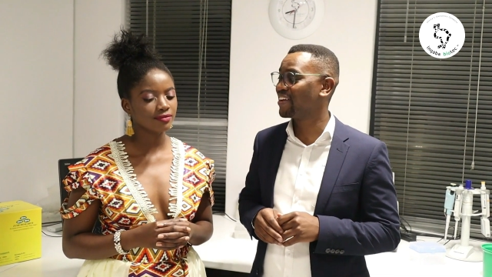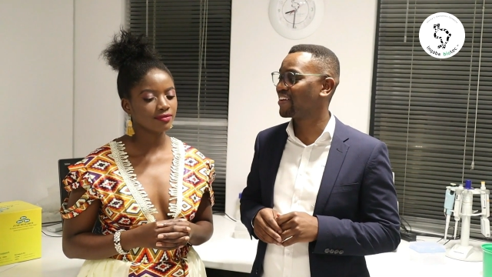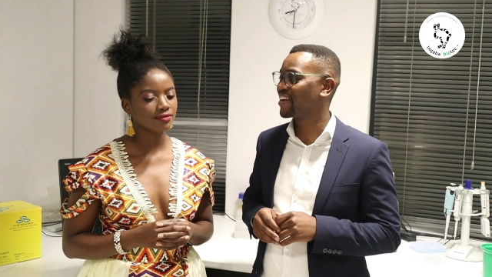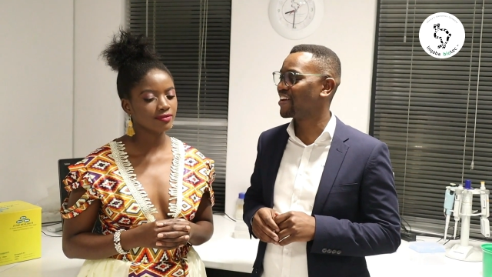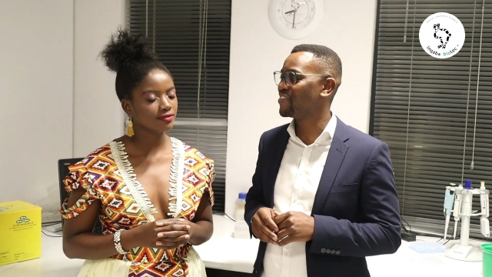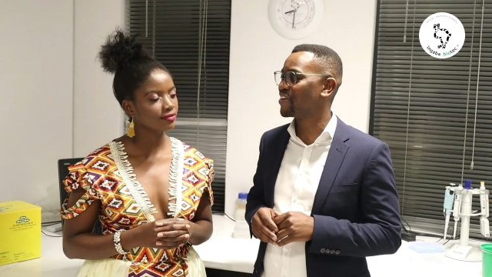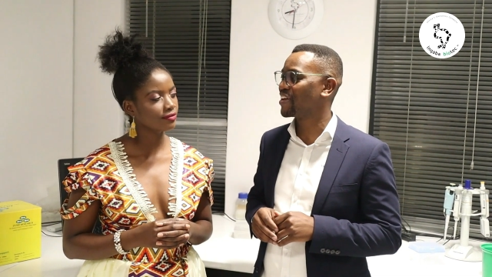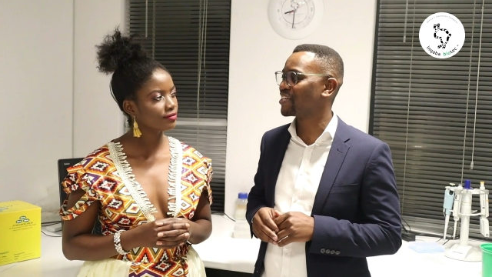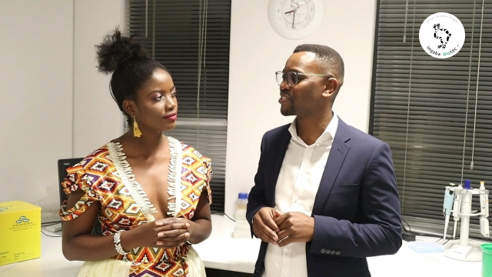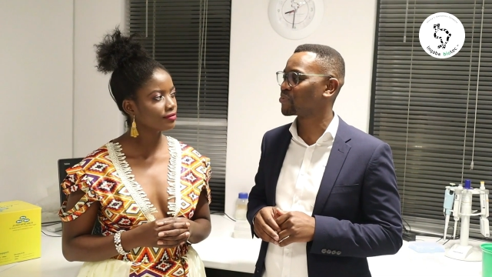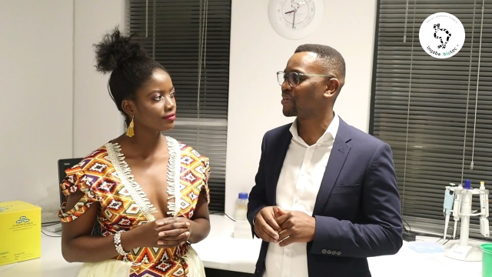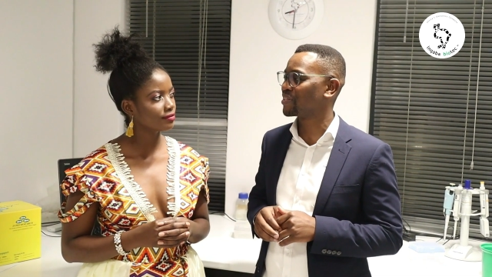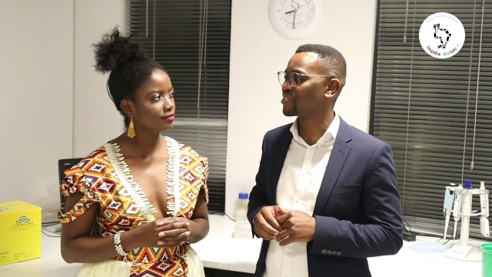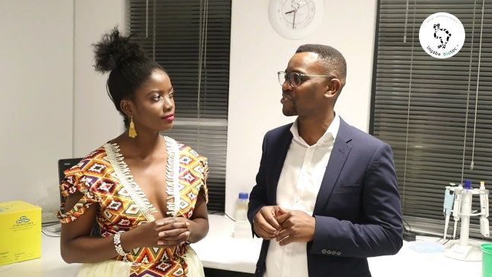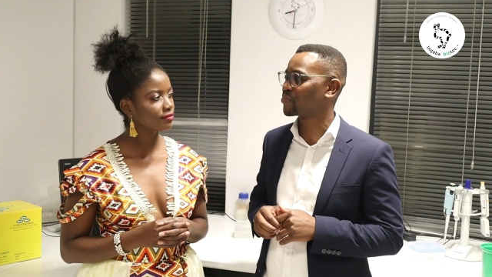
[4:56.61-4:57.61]
Speaker 1: And can you
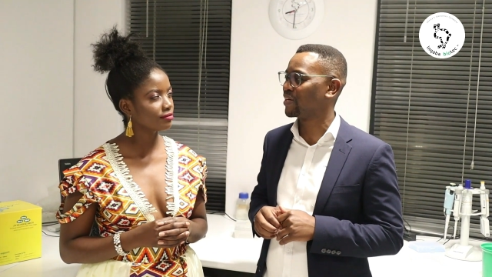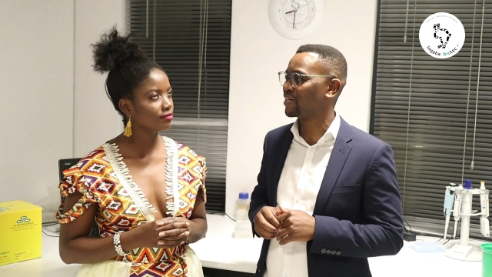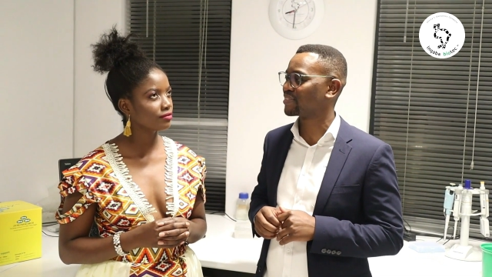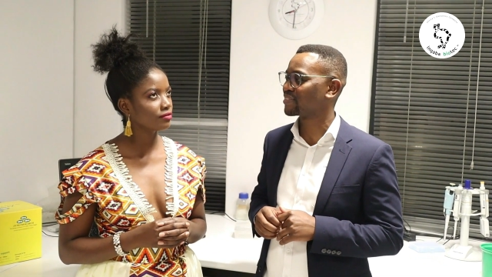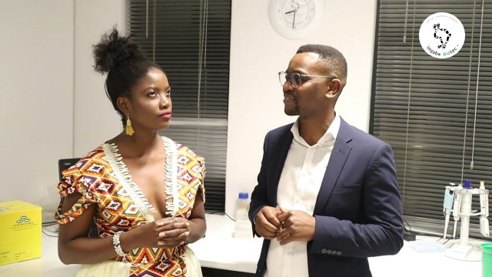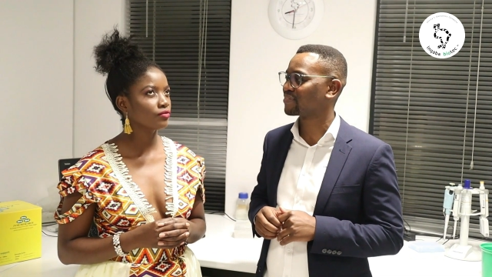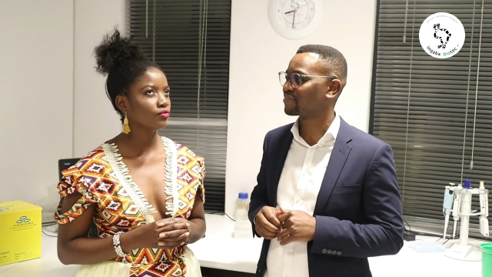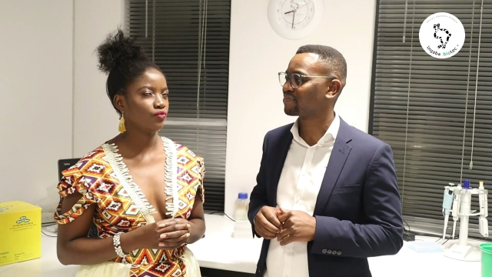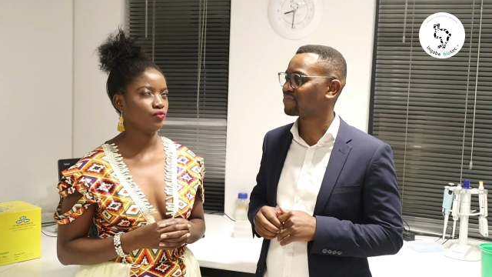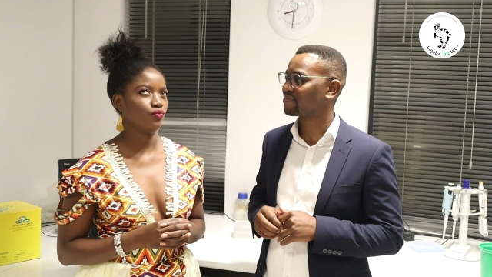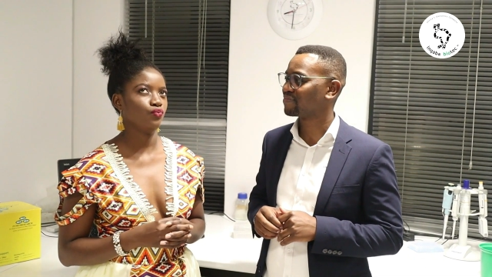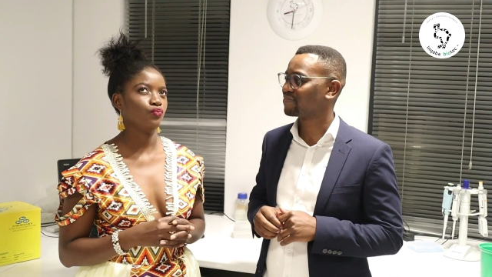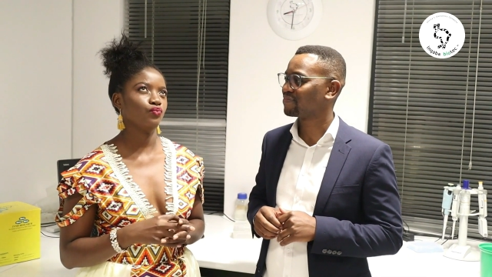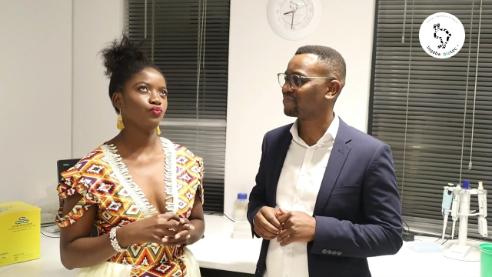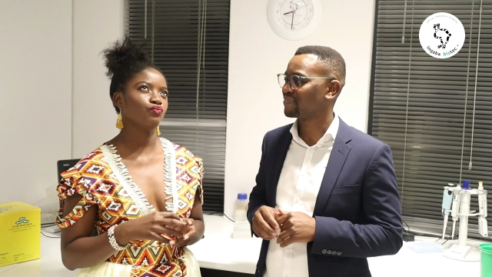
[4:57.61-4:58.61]
guess where this was?
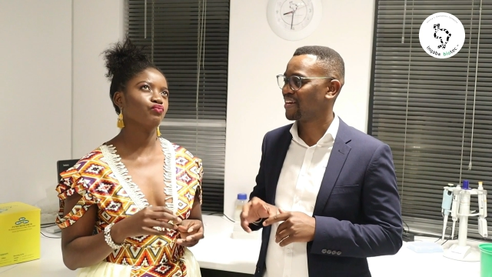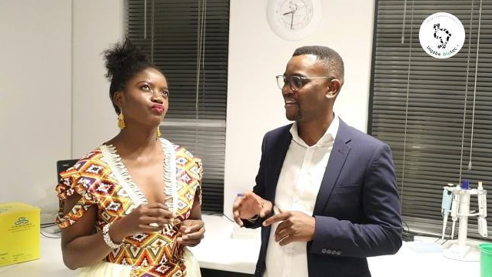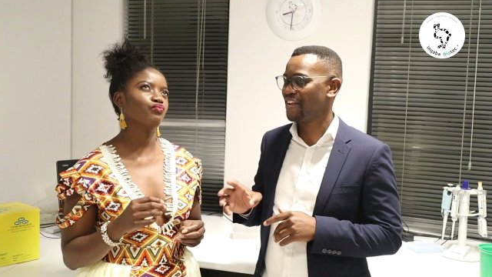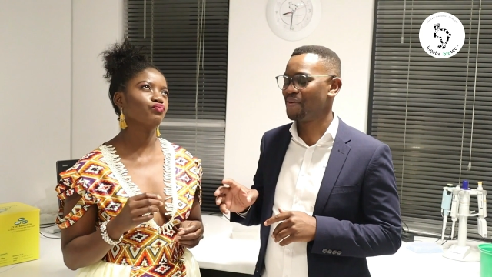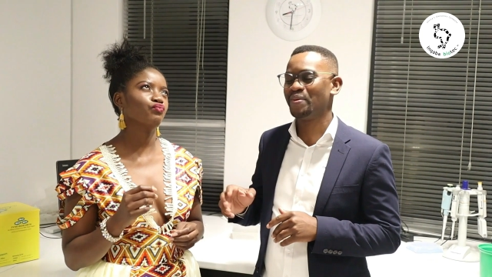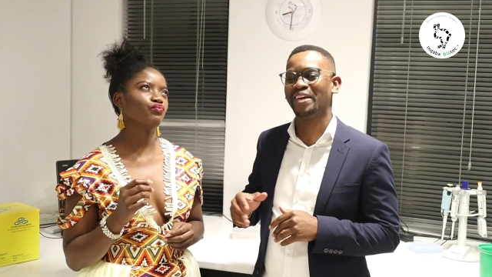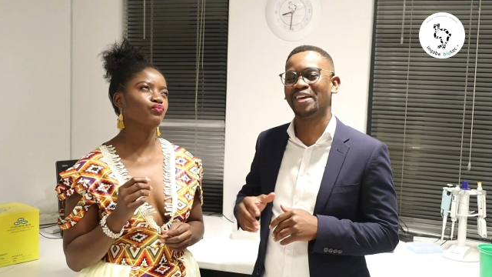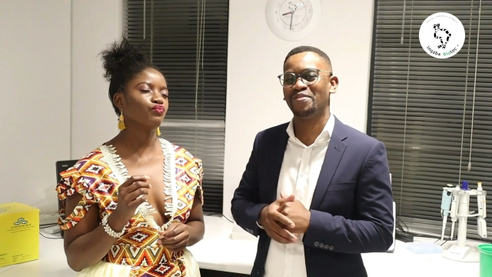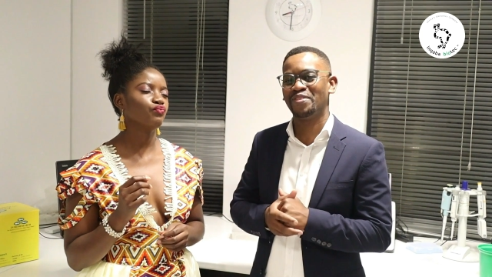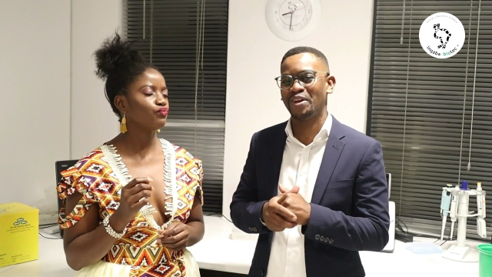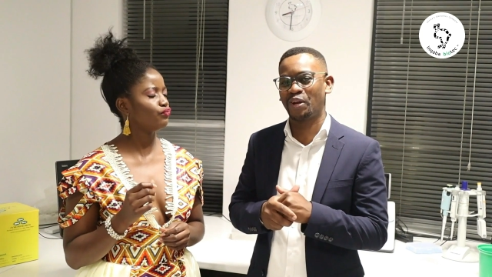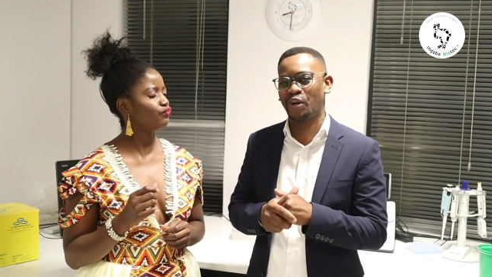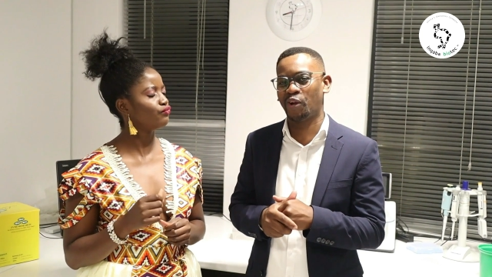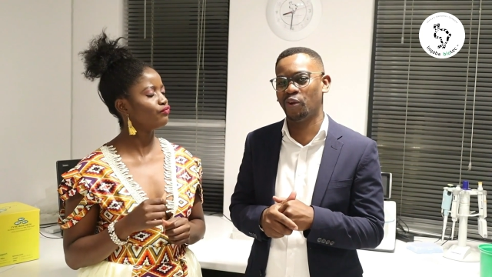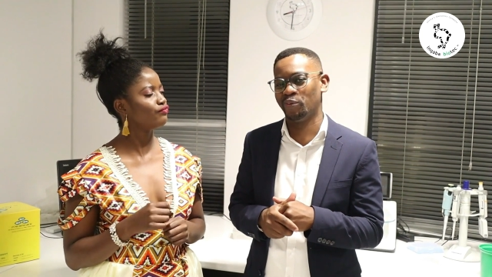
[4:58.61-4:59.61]
Mm -hmm. Let me give
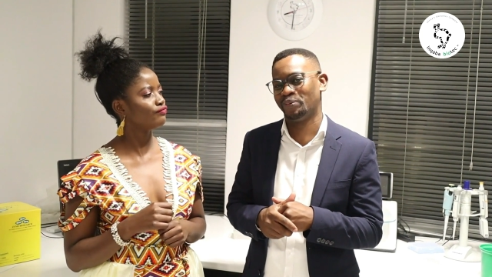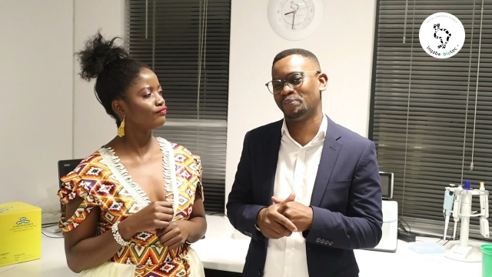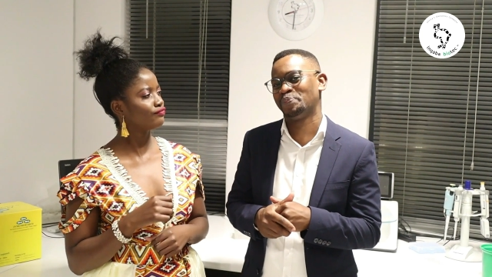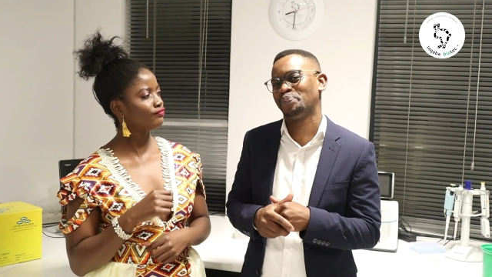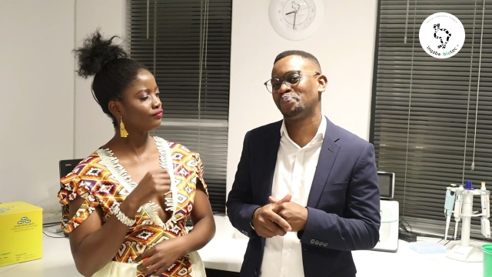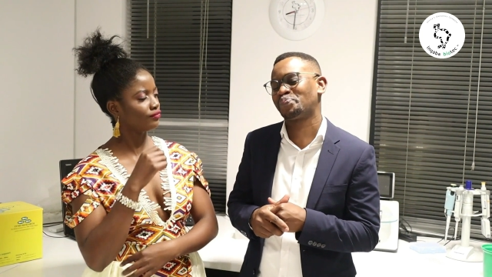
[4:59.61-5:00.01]
you a clue.